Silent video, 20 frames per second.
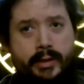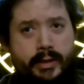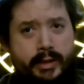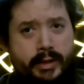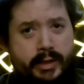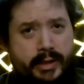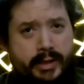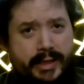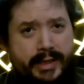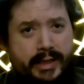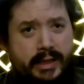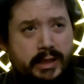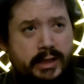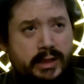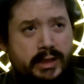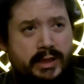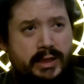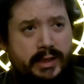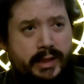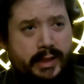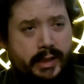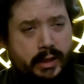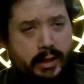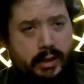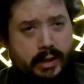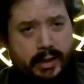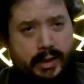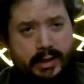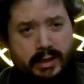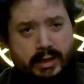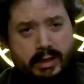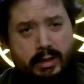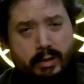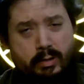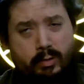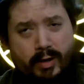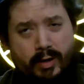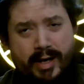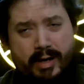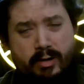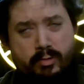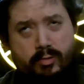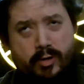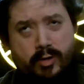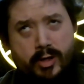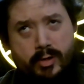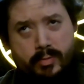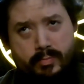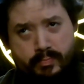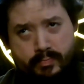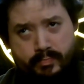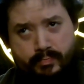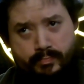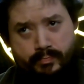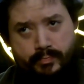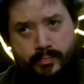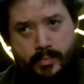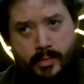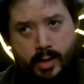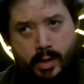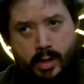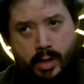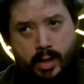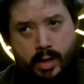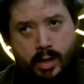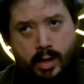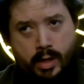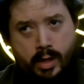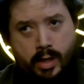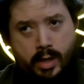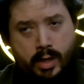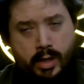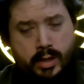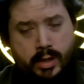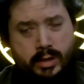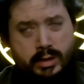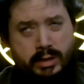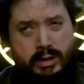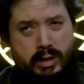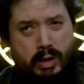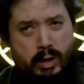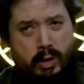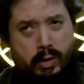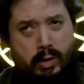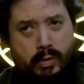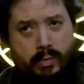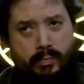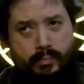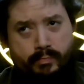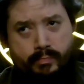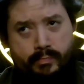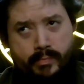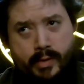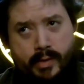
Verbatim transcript: You need to see it, it's a great one. So,